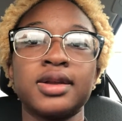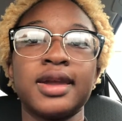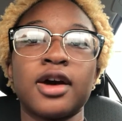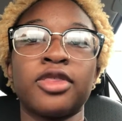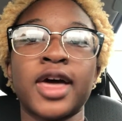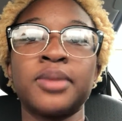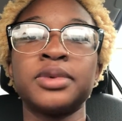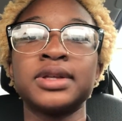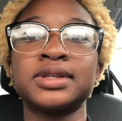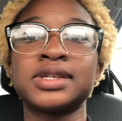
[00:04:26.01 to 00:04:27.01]
Now, that
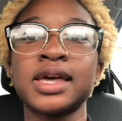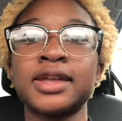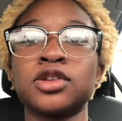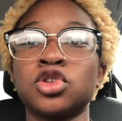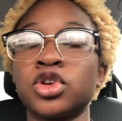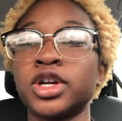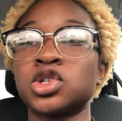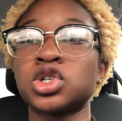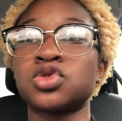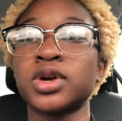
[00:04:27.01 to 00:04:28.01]
being said, your
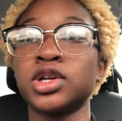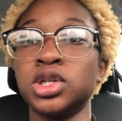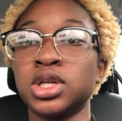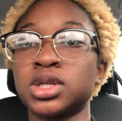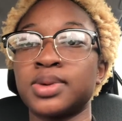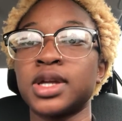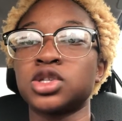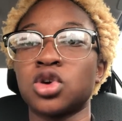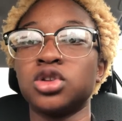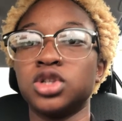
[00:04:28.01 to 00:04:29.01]
interest rate
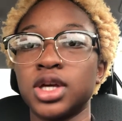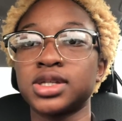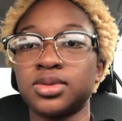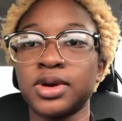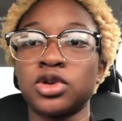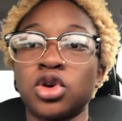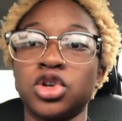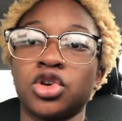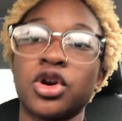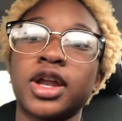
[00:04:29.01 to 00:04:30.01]
does depend on
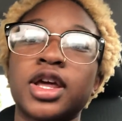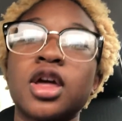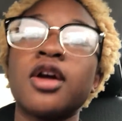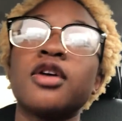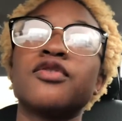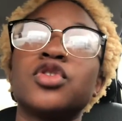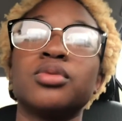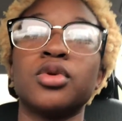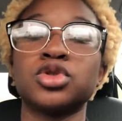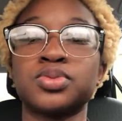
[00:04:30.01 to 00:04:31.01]
your credit for
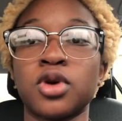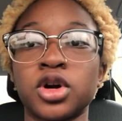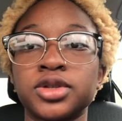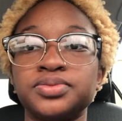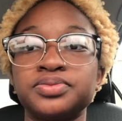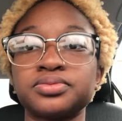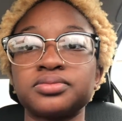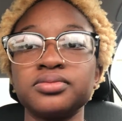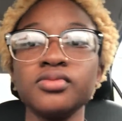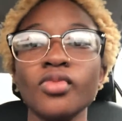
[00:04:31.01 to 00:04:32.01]
the most part.
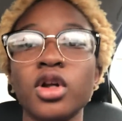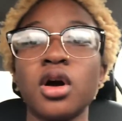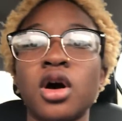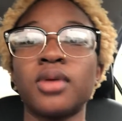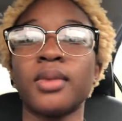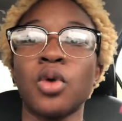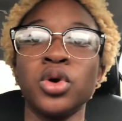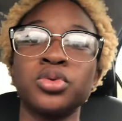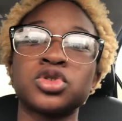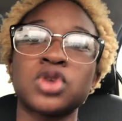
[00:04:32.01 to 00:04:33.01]

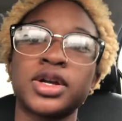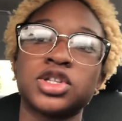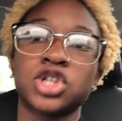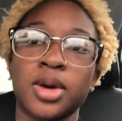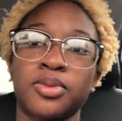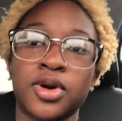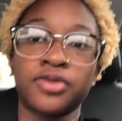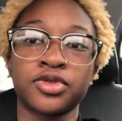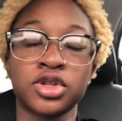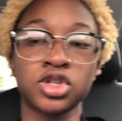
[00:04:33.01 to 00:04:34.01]
We were trying to shop
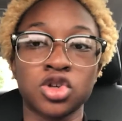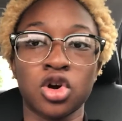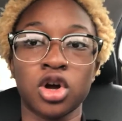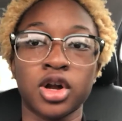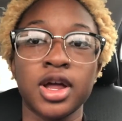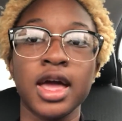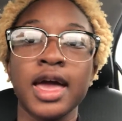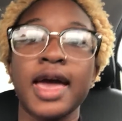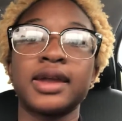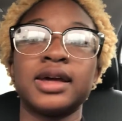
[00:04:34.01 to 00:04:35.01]
around for this car,
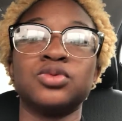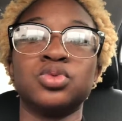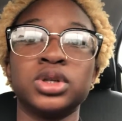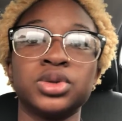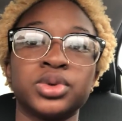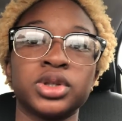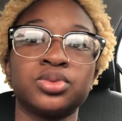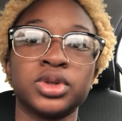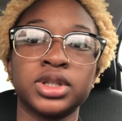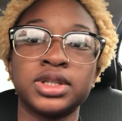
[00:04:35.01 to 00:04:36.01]
and I really, really,
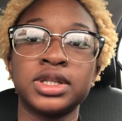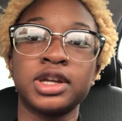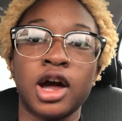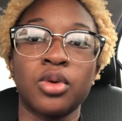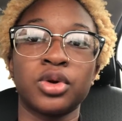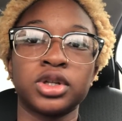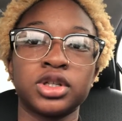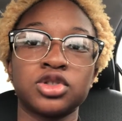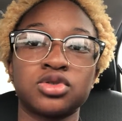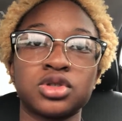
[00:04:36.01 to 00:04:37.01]
really did not want
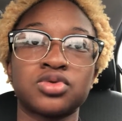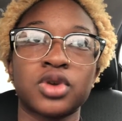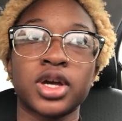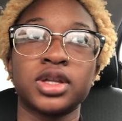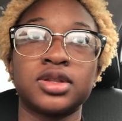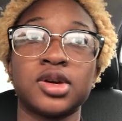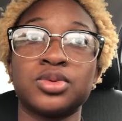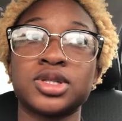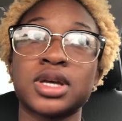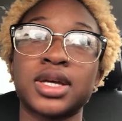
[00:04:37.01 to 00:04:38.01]
an interest rate that
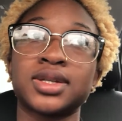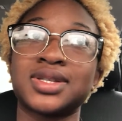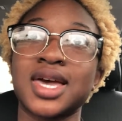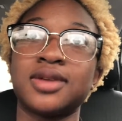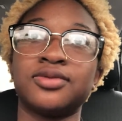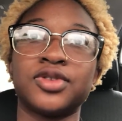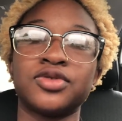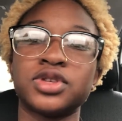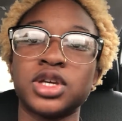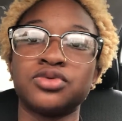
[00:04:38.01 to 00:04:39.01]
was like
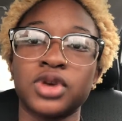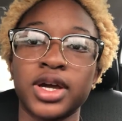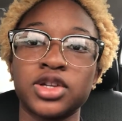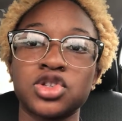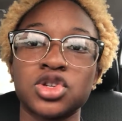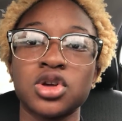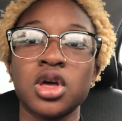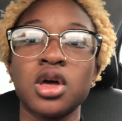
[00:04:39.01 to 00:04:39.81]
10-15 range.